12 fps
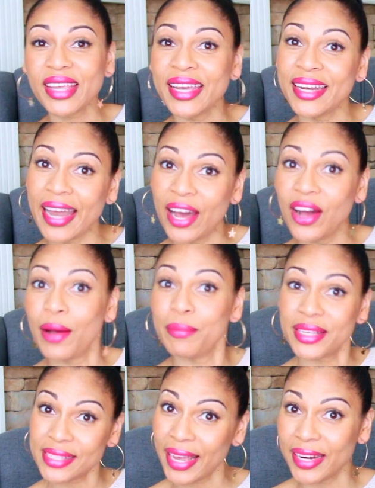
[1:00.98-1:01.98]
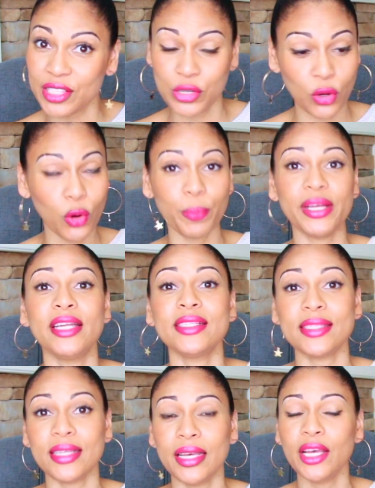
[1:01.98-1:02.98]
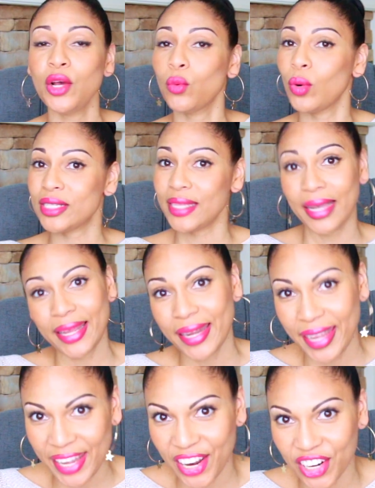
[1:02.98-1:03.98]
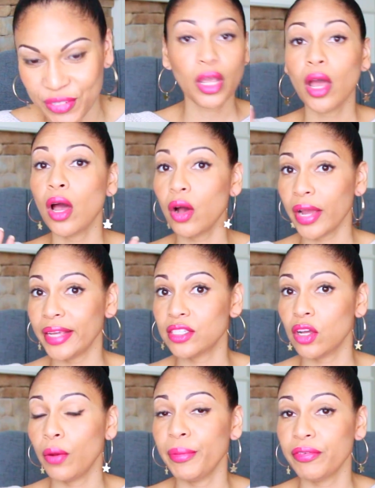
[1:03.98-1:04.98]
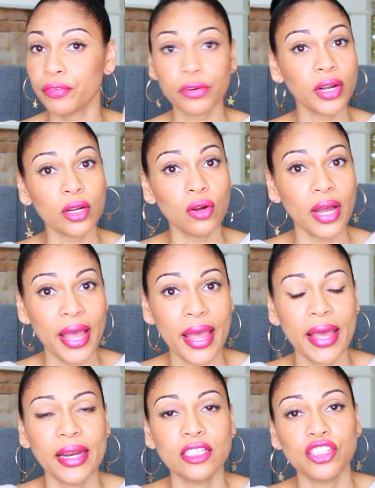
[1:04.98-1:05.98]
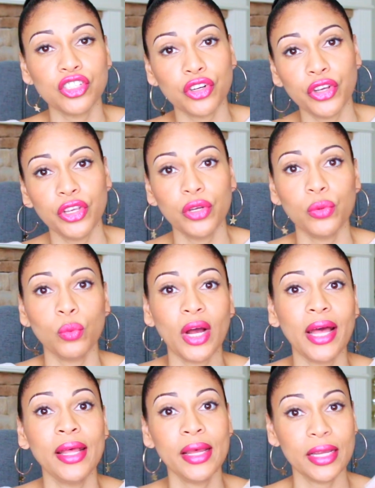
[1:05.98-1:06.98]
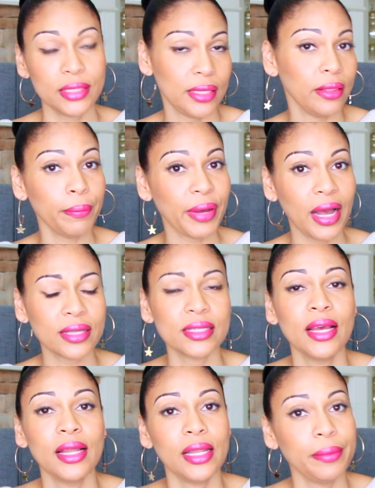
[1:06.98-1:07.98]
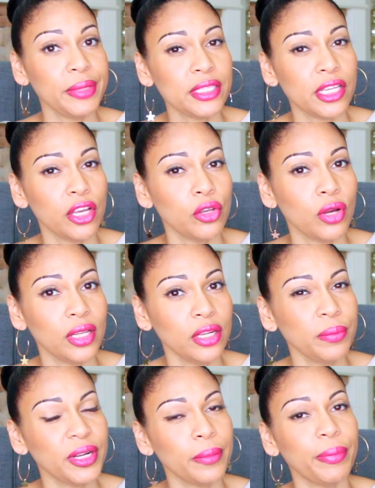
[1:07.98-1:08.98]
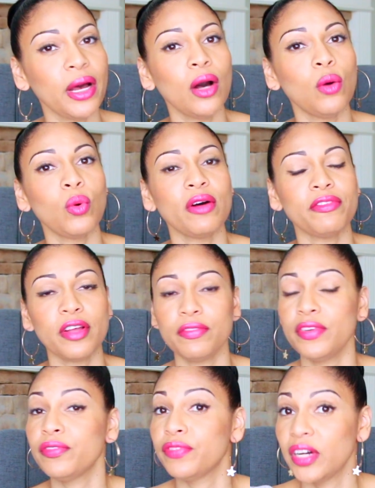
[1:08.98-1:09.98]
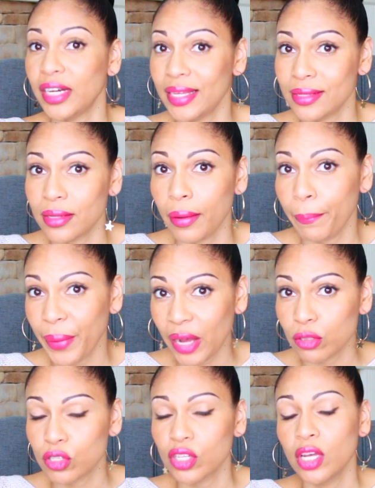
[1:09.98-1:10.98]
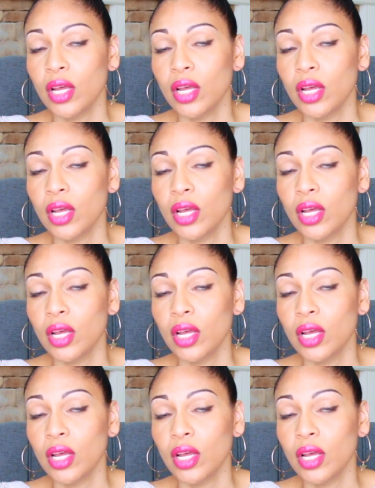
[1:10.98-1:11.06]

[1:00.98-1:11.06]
And now I'm excited to open and see what's in here. Okay, so before I go ahead and show you what is in the box, let me tell you a little bit about what FabFitFun is about.